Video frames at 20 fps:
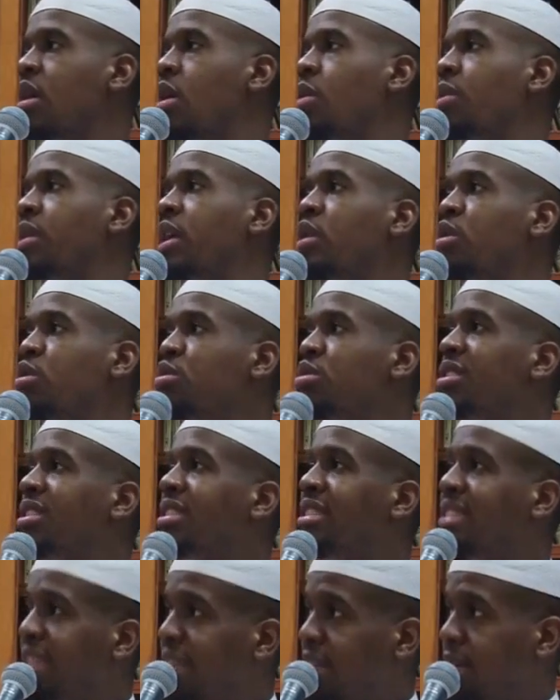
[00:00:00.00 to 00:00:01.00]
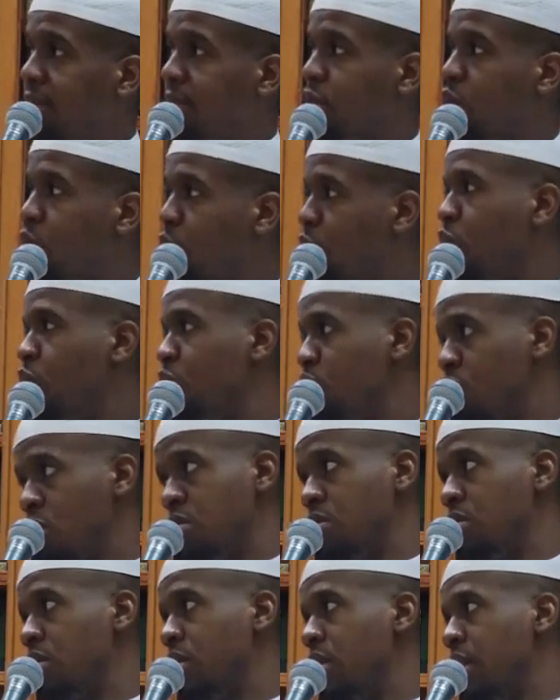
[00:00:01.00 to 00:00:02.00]
or when they lose steam, quote
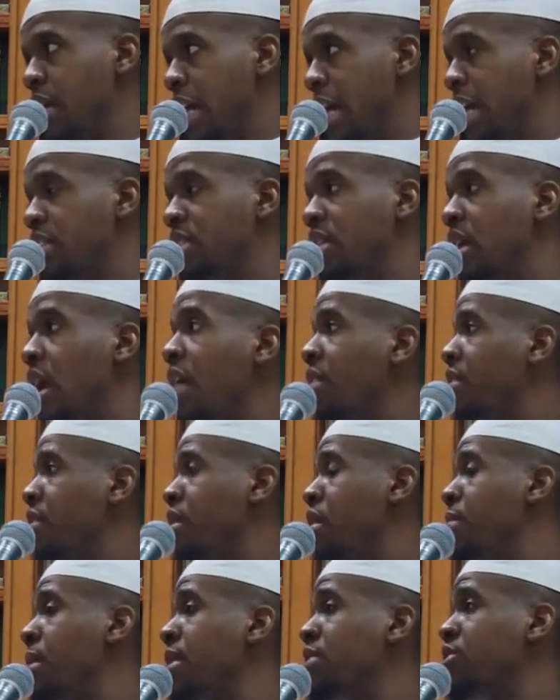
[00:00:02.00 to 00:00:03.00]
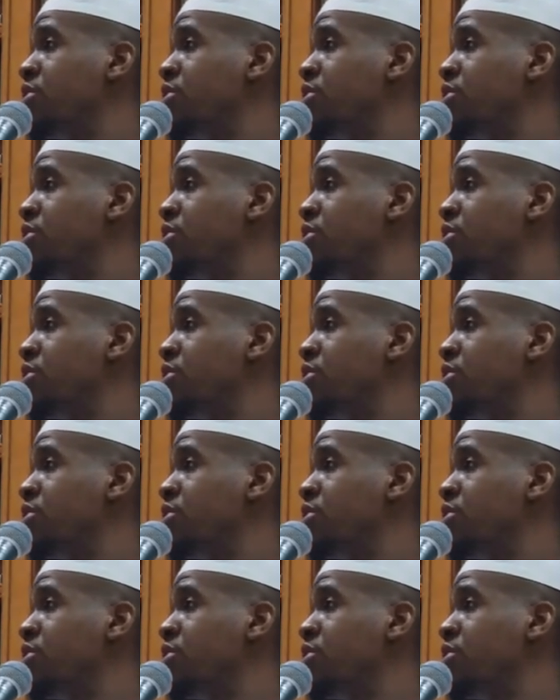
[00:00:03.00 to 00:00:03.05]
unquote, it's the other in my